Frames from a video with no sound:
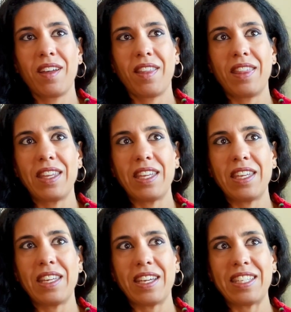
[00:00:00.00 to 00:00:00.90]

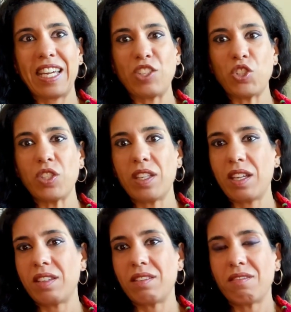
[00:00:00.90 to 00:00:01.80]
the attention
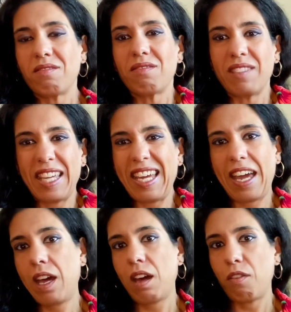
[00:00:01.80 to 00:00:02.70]
that they
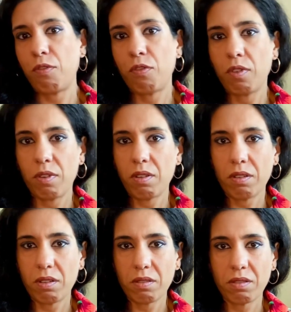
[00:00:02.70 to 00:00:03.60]
have,
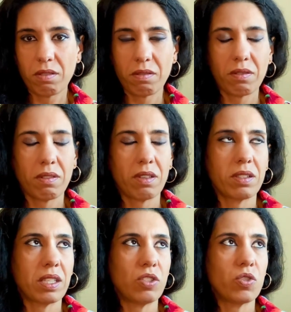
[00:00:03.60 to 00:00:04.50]

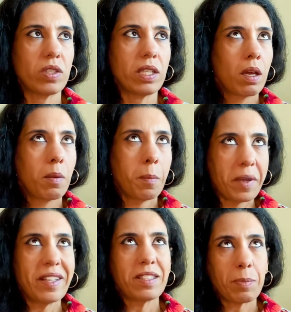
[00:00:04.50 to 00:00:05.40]
essentially.
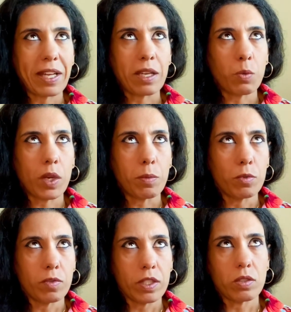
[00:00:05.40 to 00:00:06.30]
But it's a black and white
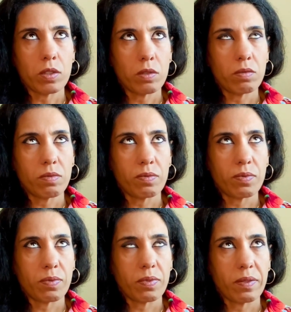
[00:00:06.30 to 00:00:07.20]
movie, so
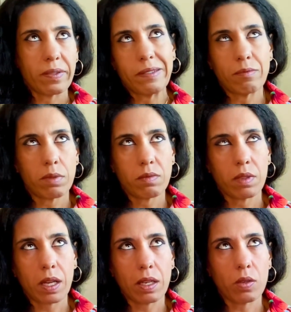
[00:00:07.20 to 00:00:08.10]

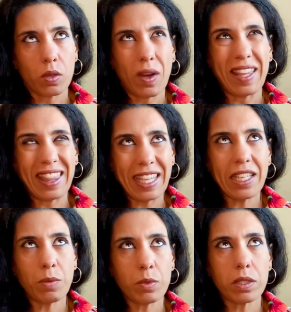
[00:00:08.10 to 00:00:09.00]
I don't know. I think
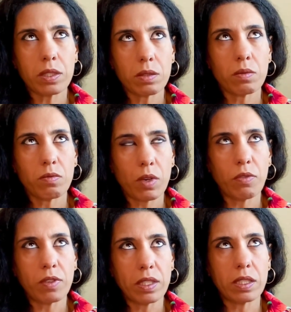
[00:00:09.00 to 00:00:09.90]
it was
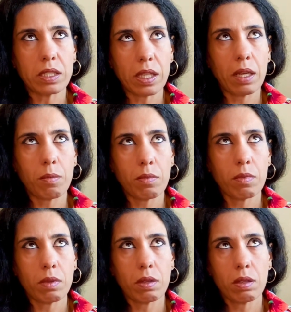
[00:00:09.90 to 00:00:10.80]
roughly the same
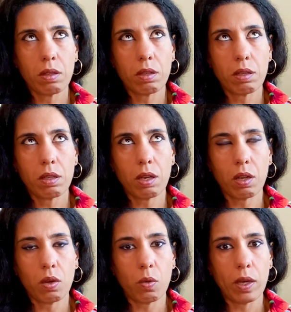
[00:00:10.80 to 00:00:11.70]

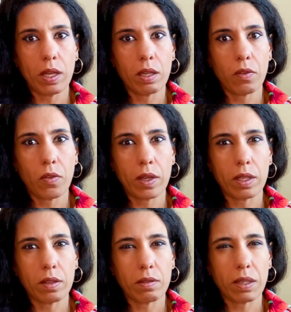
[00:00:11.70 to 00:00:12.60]
colorway, like
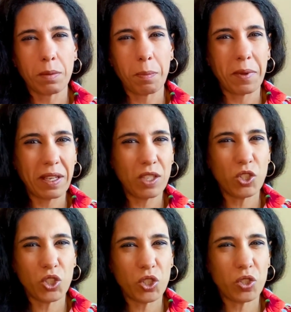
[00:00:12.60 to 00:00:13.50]

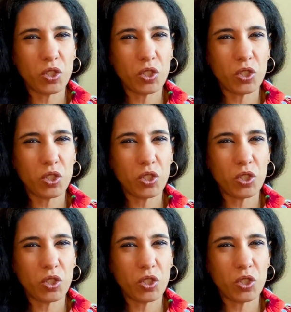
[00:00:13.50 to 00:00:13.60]
beige,